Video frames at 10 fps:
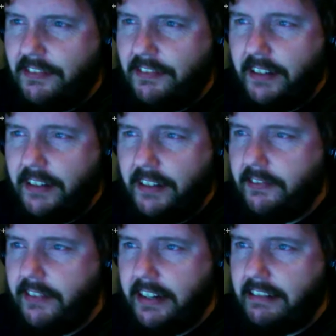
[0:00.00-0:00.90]
very
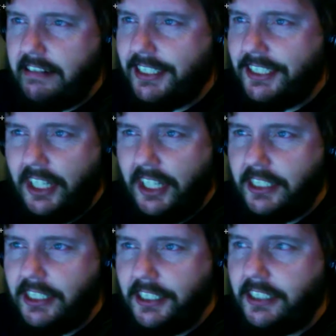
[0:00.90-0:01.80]
slightest hint of
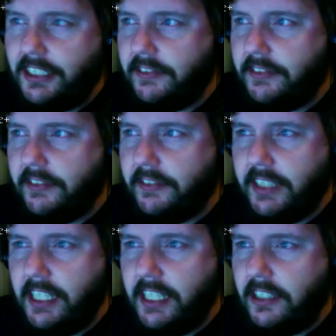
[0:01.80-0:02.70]
vanilla just
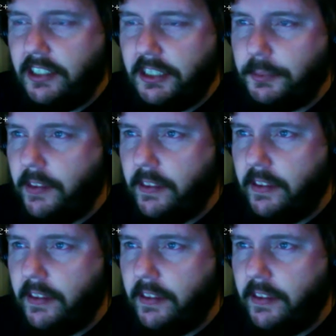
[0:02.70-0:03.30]
moving things out,